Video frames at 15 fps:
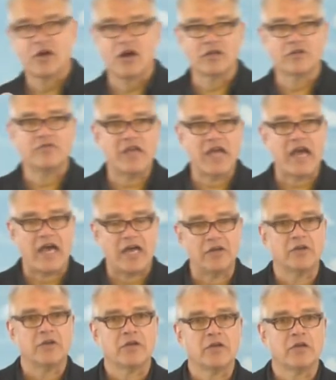all of
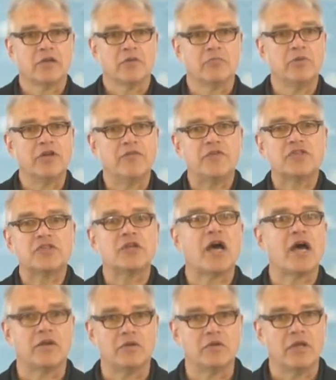that. But if it's
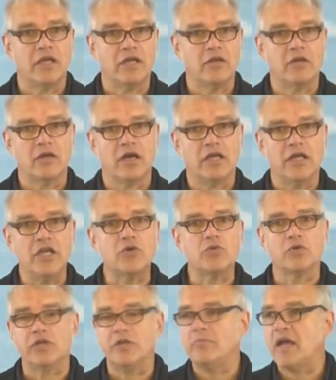not
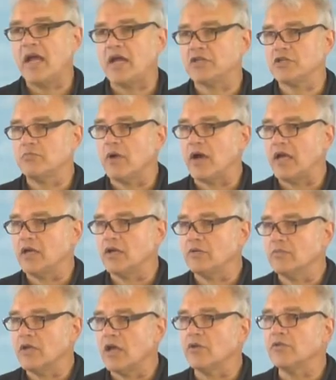equally matched by a
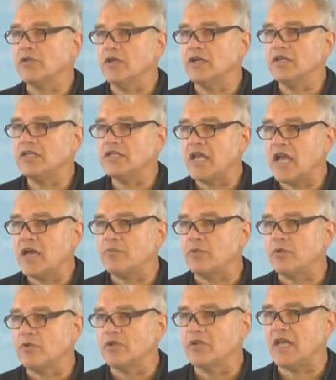healthy
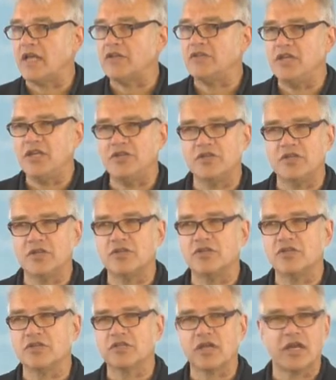example, then that teaching is
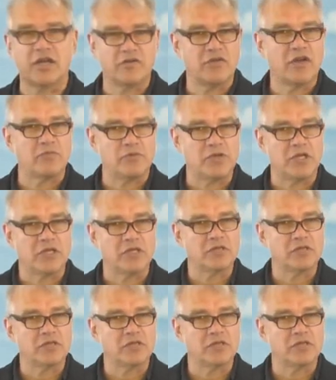just kind of empty.